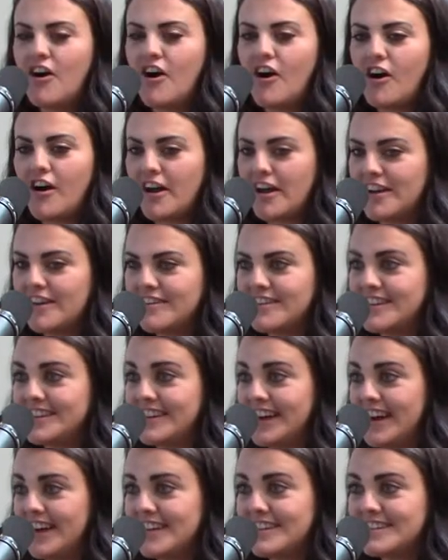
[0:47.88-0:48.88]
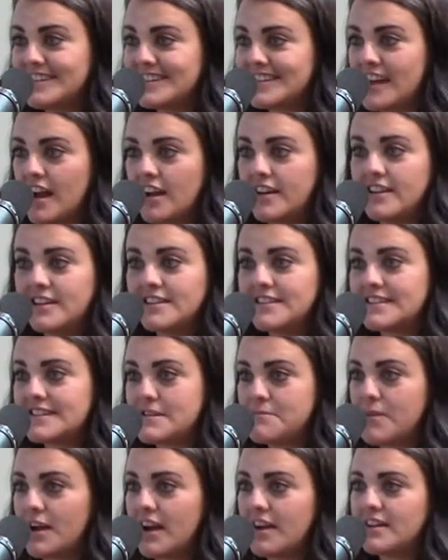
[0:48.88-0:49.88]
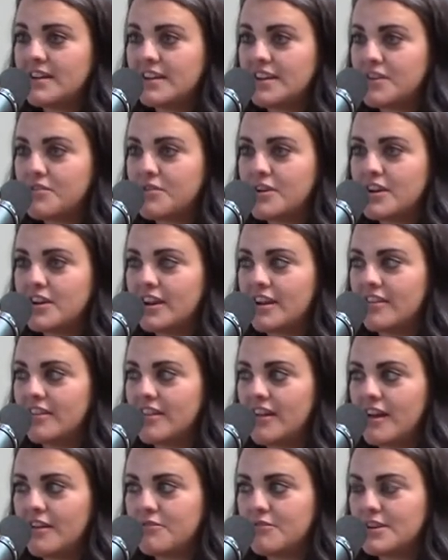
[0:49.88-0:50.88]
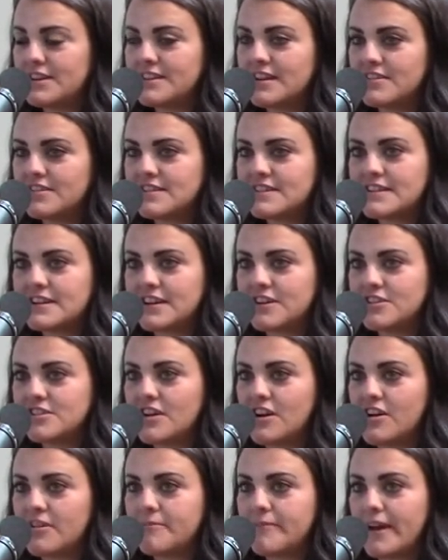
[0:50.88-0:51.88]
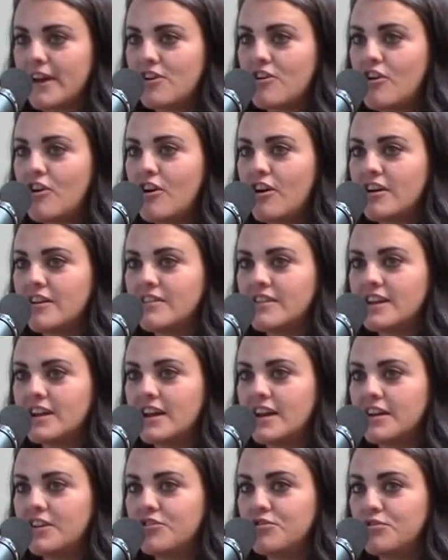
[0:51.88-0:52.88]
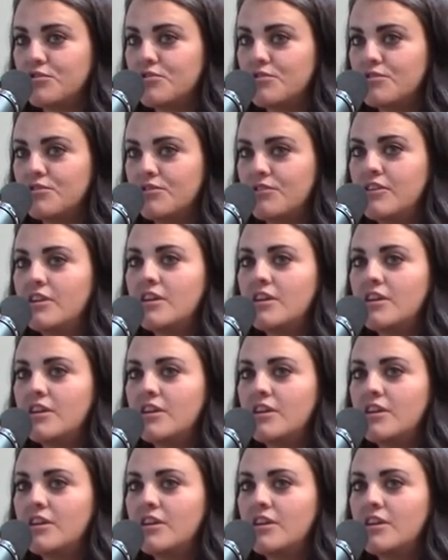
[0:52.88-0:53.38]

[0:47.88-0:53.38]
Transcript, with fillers: on the desk. I didn't say bye to anyone. I, I went downstairs, got in my car, and then I Googled,